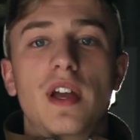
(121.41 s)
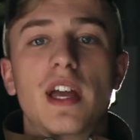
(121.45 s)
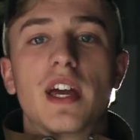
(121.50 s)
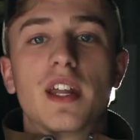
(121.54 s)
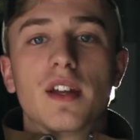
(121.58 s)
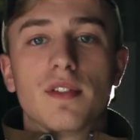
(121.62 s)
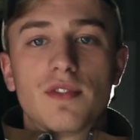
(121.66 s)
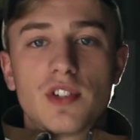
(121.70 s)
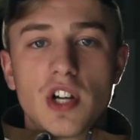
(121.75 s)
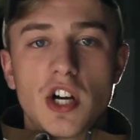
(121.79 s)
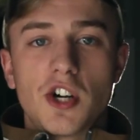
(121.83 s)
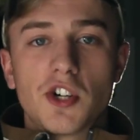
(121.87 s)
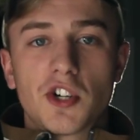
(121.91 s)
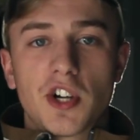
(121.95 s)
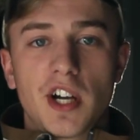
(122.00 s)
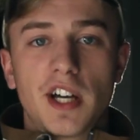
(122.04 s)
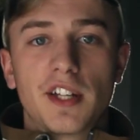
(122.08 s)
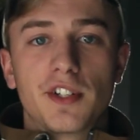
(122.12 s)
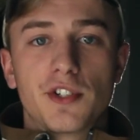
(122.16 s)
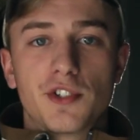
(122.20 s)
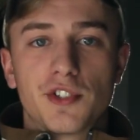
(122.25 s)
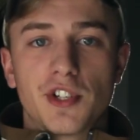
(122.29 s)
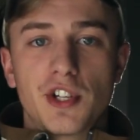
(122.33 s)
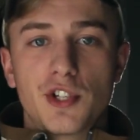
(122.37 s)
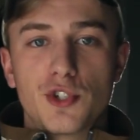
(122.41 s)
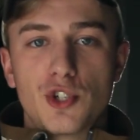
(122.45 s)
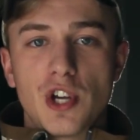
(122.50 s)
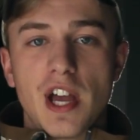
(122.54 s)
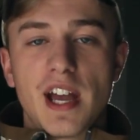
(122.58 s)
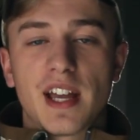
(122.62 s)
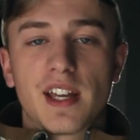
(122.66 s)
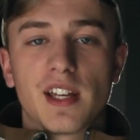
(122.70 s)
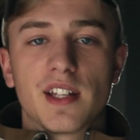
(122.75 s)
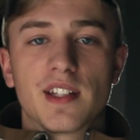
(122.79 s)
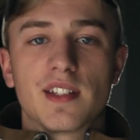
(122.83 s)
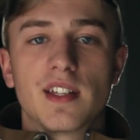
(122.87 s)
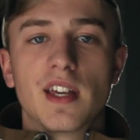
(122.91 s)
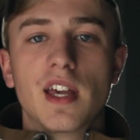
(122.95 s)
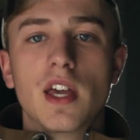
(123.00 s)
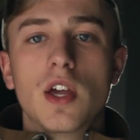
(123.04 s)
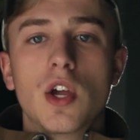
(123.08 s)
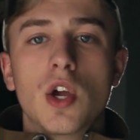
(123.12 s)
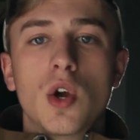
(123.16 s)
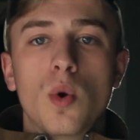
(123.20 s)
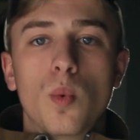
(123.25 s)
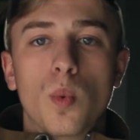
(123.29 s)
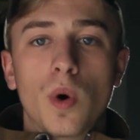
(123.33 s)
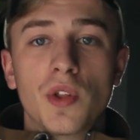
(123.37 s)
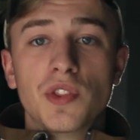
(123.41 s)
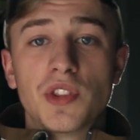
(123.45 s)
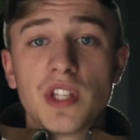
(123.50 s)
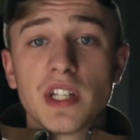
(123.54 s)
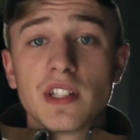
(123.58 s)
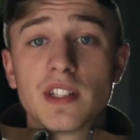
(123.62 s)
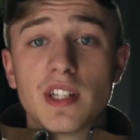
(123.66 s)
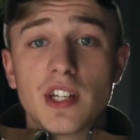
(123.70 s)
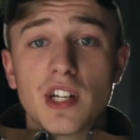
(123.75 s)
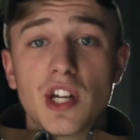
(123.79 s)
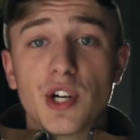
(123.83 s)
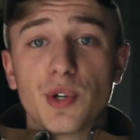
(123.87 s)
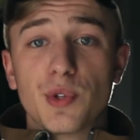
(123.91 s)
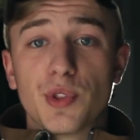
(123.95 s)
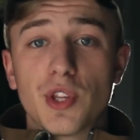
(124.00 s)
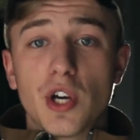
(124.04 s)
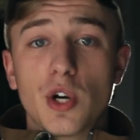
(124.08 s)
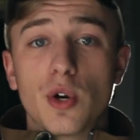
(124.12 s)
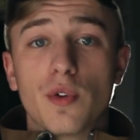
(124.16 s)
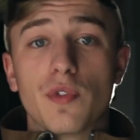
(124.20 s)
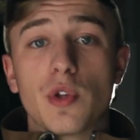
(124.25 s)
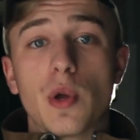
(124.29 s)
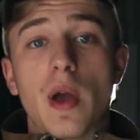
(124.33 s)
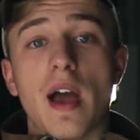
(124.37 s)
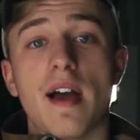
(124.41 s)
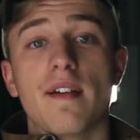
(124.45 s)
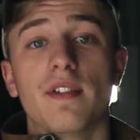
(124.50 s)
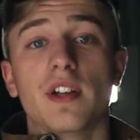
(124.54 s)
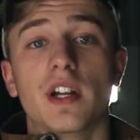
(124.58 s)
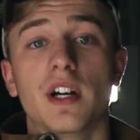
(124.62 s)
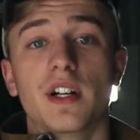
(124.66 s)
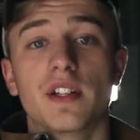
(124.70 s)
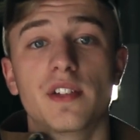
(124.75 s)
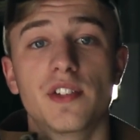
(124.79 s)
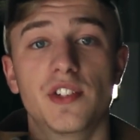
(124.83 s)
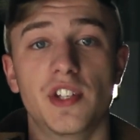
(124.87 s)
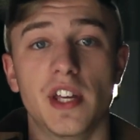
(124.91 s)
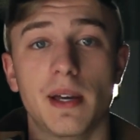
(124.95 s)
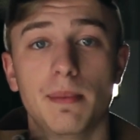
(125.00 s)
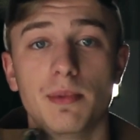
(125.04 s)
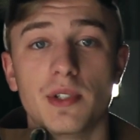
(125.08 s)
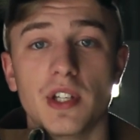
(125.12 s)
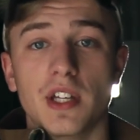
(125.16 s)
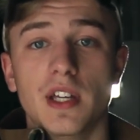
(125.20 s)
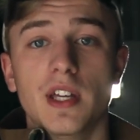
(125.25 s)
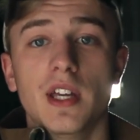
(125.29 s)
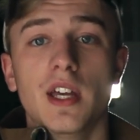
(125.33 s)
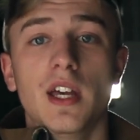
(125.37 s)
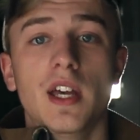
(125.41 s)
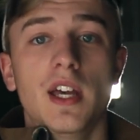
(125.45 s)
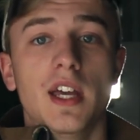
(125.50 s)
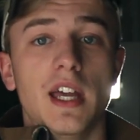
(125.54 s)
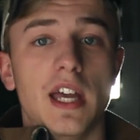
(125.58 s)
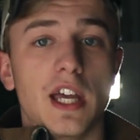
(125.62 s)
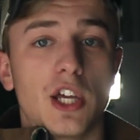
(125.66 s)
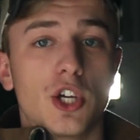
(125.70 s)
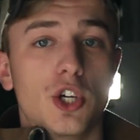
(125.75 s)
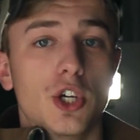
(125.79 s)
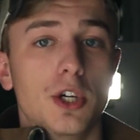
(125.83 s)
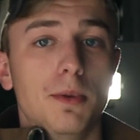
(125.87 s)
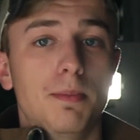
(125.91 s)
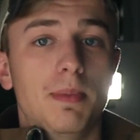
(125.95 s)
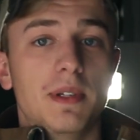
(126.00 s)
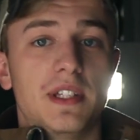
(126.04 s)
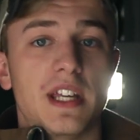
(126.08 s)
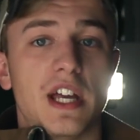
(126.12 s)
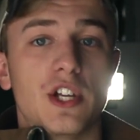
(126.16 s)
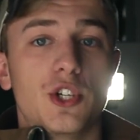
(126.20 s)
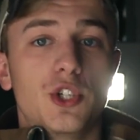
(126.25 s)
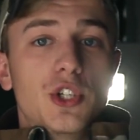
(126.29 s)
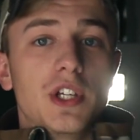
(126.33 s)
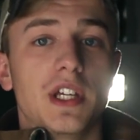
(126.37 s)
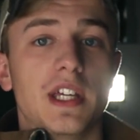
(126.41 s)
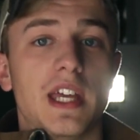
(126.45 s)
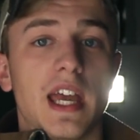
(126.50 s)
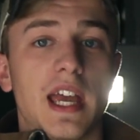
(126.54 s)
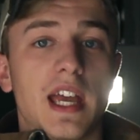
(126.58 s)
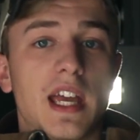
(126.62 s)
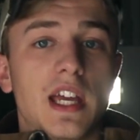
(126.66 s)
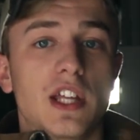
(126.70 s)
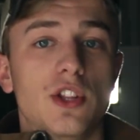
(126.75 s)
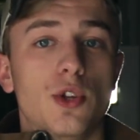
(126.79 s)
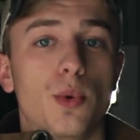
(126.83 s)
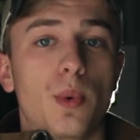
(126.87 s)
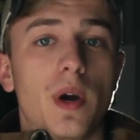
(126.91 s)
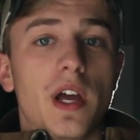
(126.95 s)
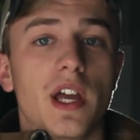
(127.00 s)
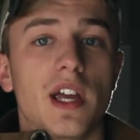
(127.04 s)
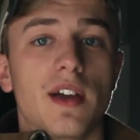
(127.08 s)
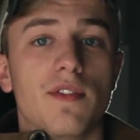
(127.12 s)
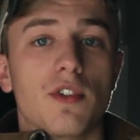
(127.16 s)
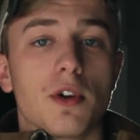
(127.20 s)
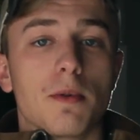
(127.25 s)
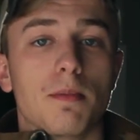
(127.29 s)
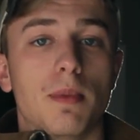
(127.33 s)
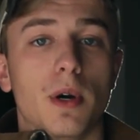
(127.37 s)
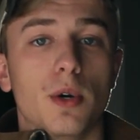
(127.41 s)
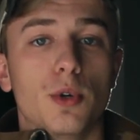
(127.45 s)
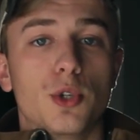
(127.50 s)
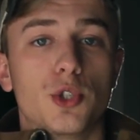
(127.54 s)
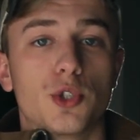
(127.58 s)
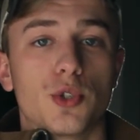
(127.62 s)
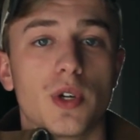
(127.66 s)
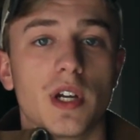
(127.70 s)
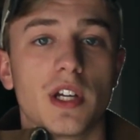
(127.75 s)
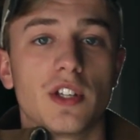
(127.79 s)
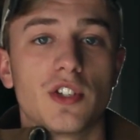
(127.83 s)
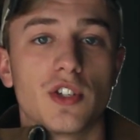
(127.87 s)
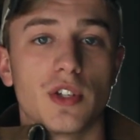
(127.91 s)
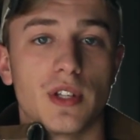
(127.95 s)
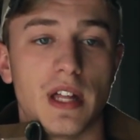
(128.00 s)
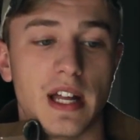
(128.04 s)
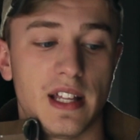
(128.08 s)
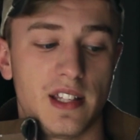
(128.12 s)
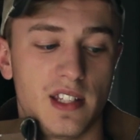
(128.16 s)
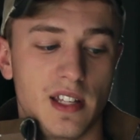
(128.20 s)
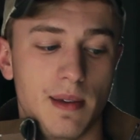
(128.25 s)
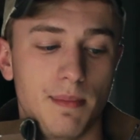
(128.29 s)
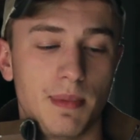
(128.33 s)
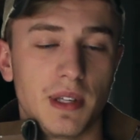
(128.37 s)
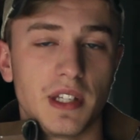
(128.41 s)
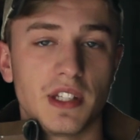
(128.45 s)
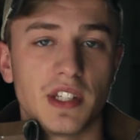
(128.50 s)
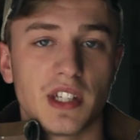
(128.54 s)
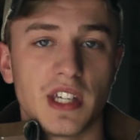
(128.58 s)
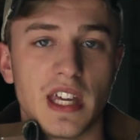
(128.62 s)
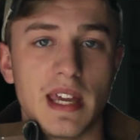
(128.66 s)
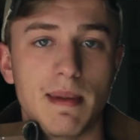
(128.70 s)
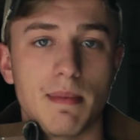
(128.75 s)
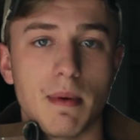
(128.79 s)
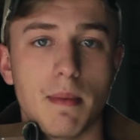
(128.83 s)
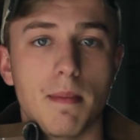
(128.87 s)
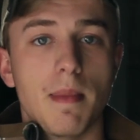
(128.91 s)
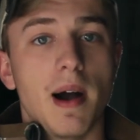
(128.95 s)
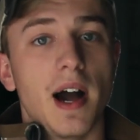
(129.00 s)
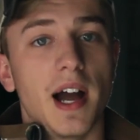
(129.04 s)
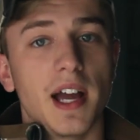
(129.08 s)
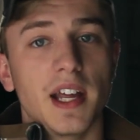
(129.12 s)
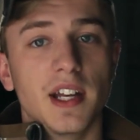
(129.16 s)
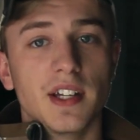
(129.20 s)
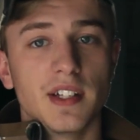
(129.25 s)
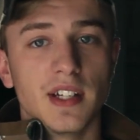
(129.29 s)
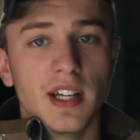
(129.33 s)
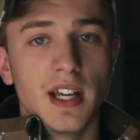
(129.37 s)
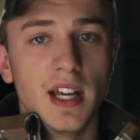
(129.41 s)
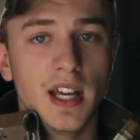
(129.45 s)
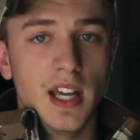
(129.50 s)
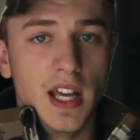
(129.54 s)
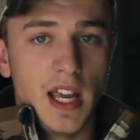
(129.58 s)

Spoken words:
fan of tall collars on jackets. One thing to note though, if you have it unzipped, it could potentially get in the way of your bowstring, so that's something to keep in mind.